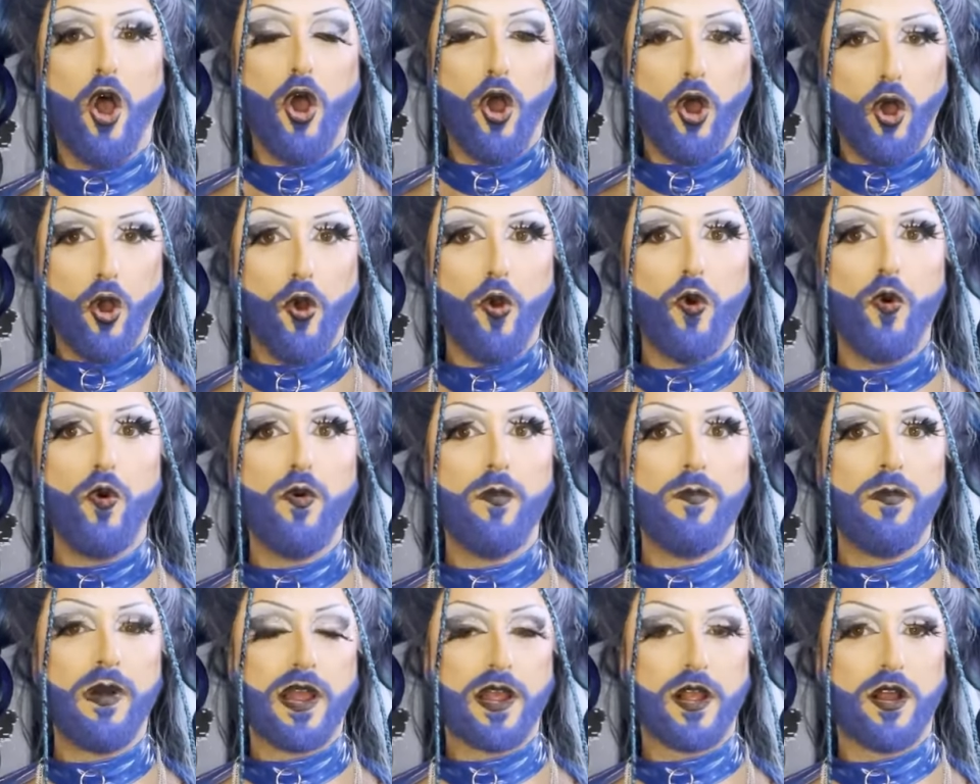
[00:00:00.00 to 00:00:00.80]

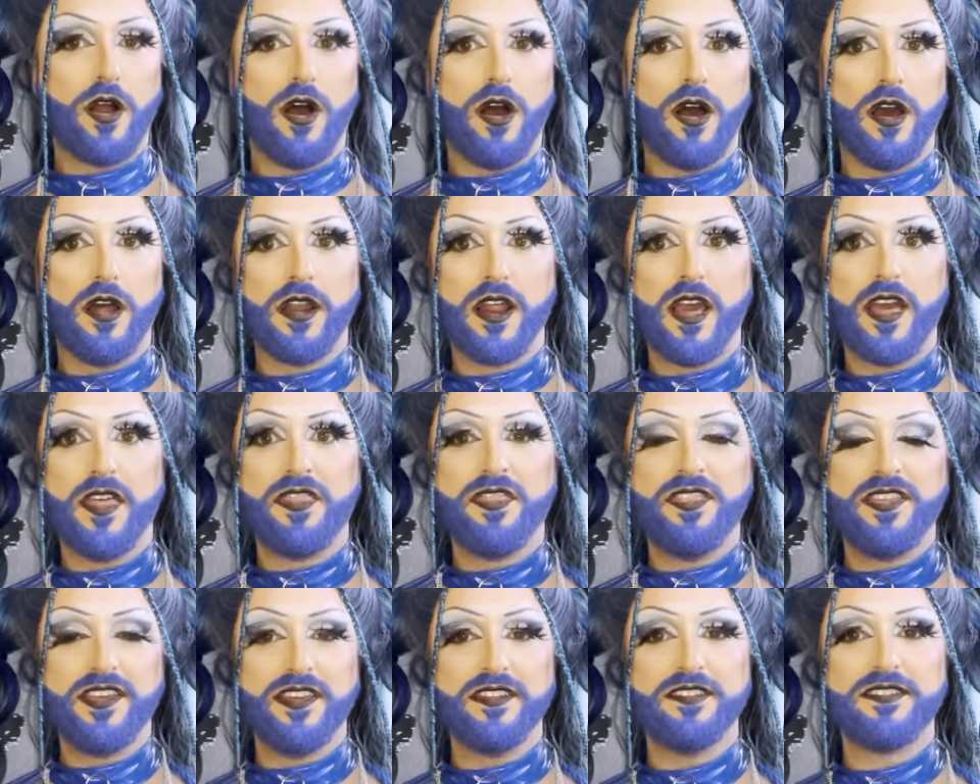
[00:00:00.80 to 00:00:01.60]
Oh my
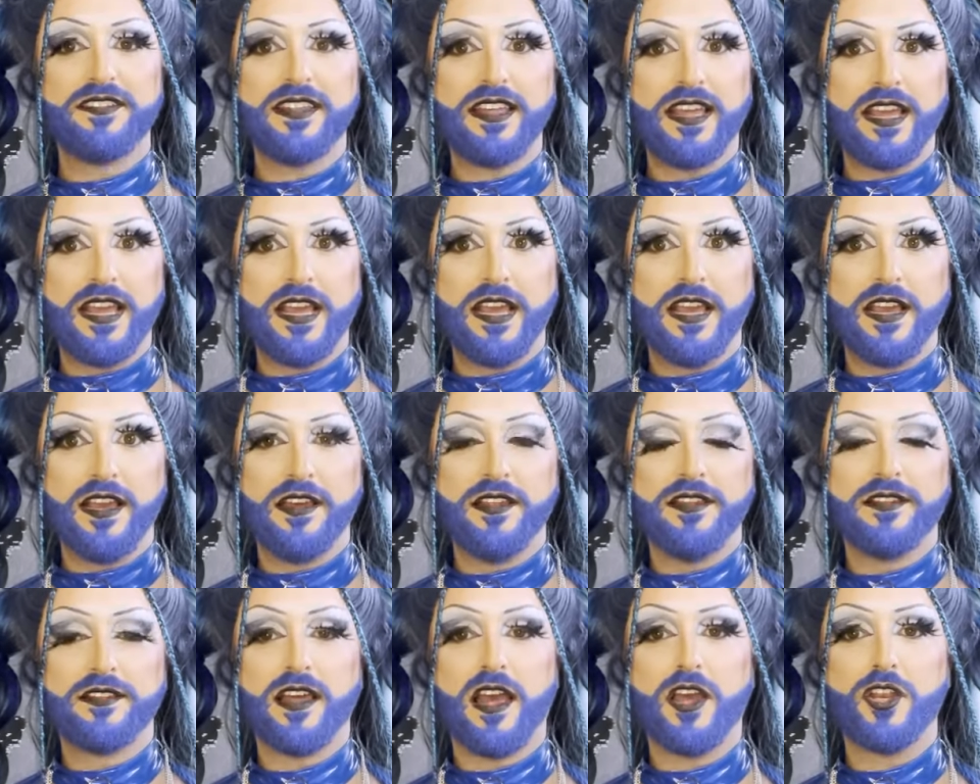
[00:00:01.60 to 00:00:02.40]
God, this
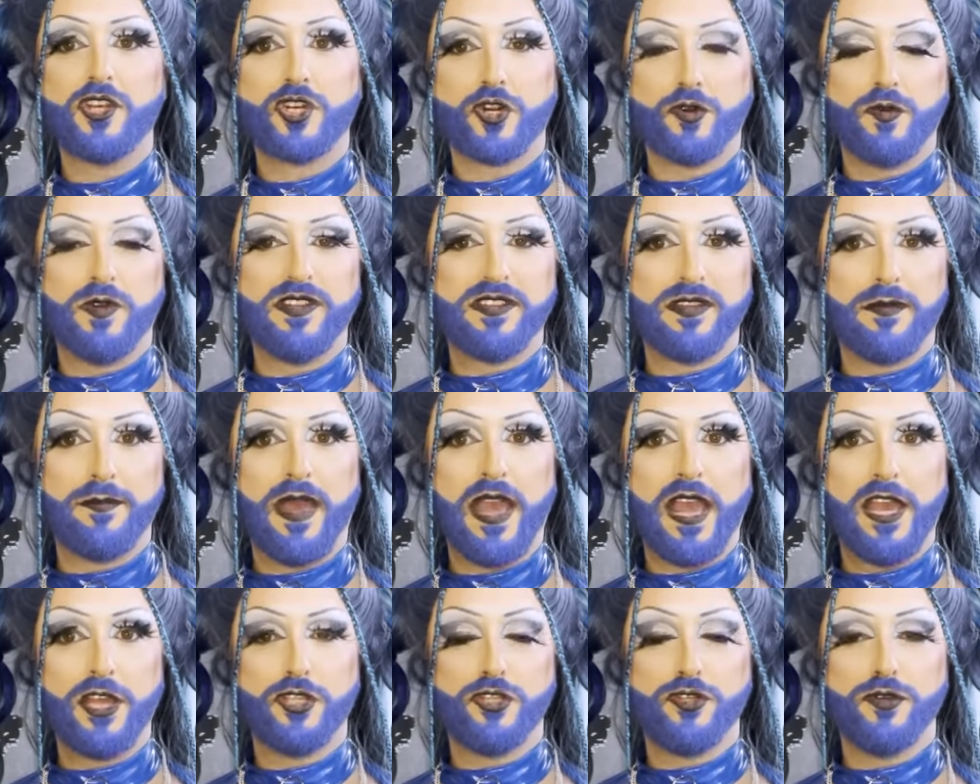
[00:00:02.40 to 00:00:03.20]
is Teresa
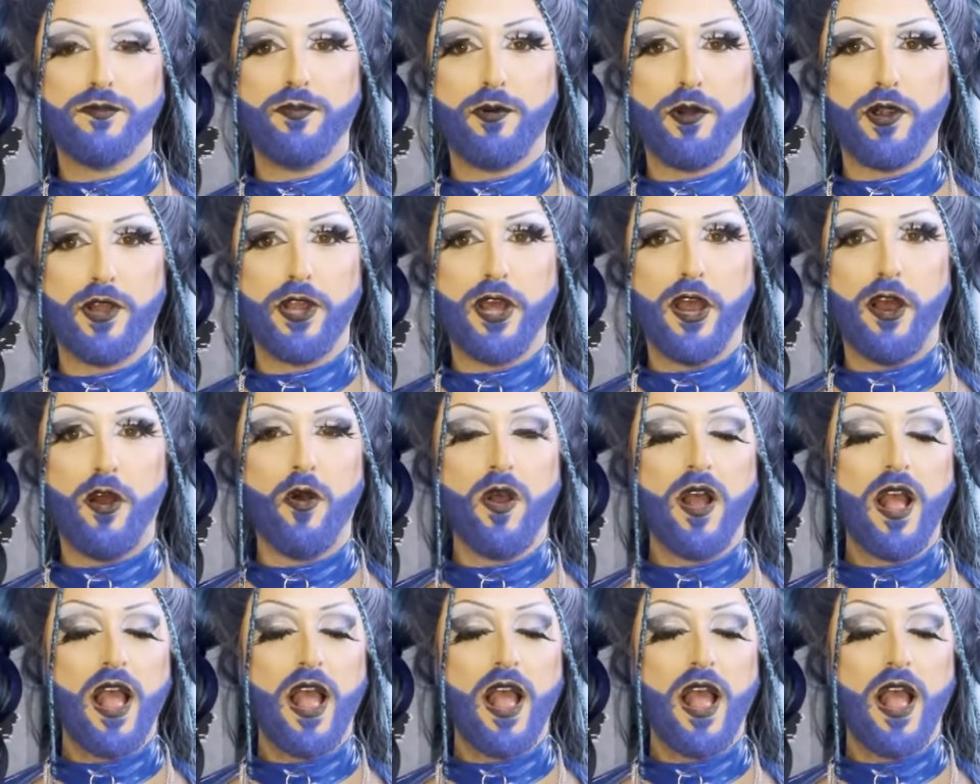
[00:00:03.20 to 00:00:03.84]
May two point oh.